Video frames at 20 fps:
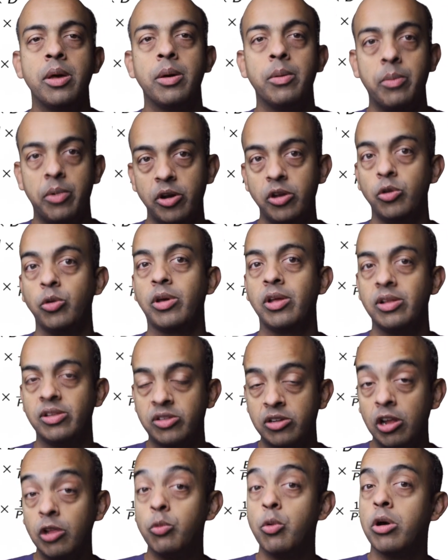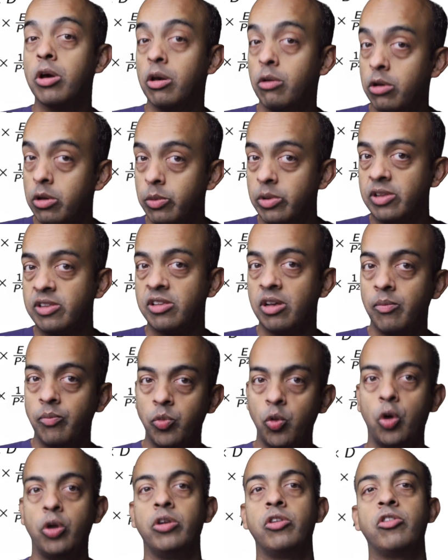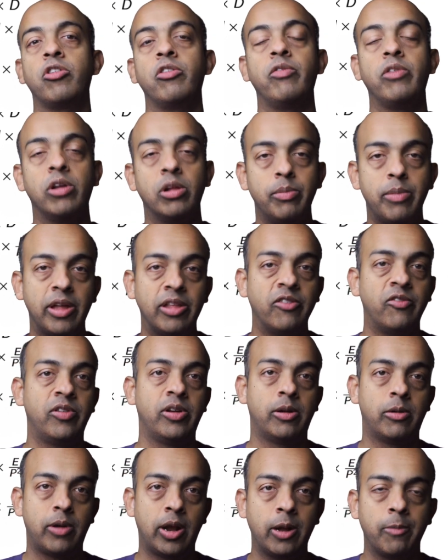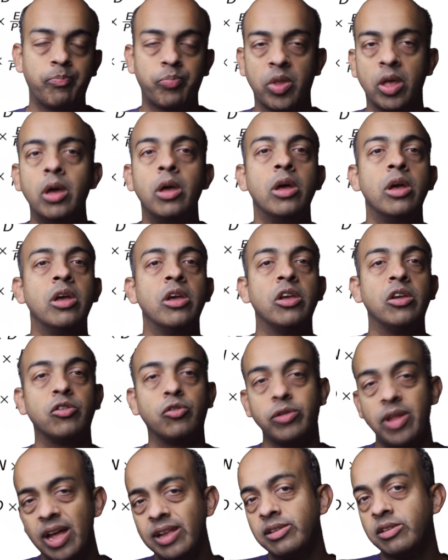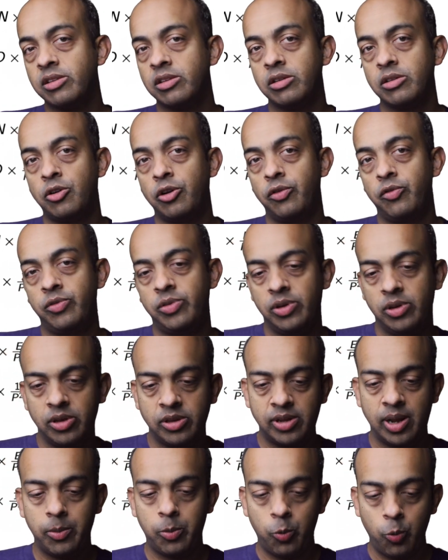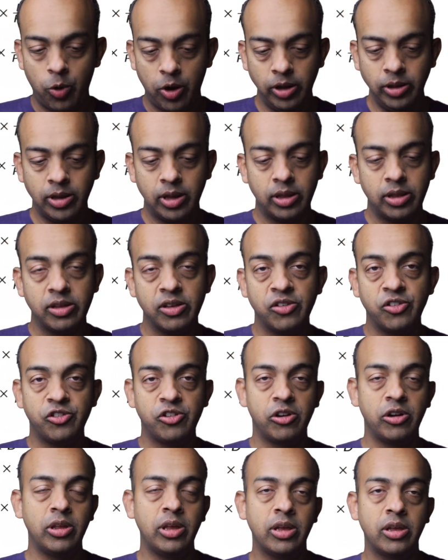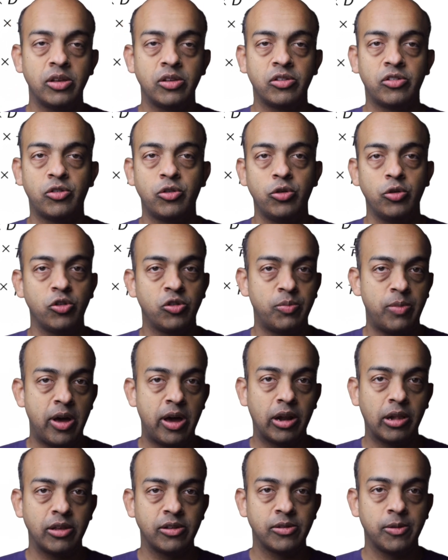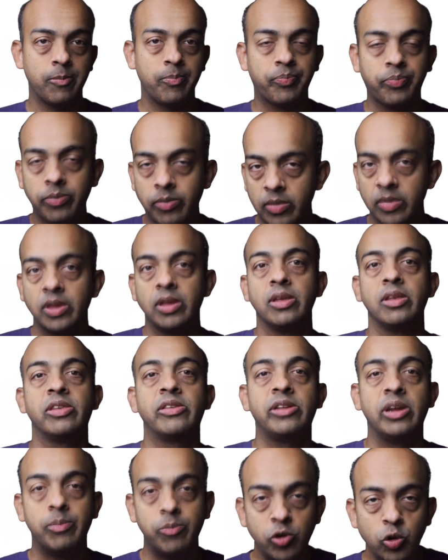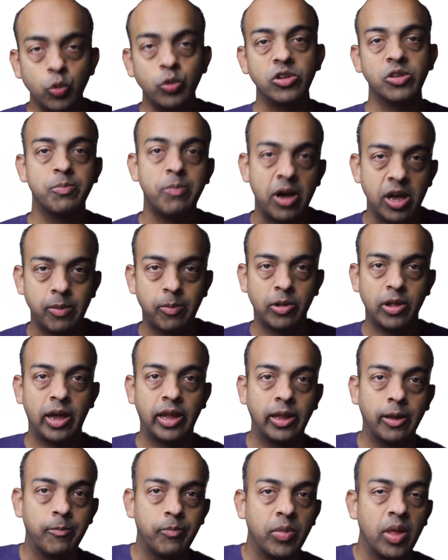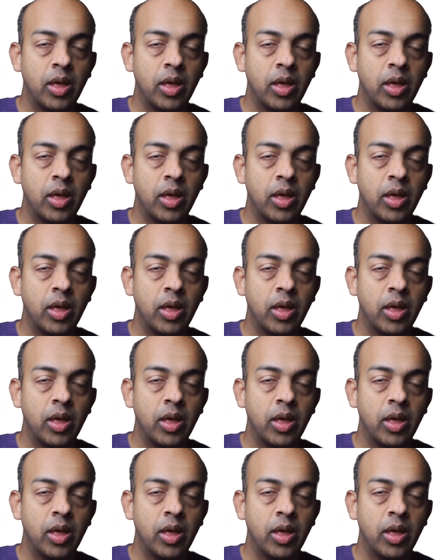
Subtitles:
but you can still walk away with some non-trivial benefit, right? So that's sort of step one in this journey, is to use parallelism. Step two is pipelining.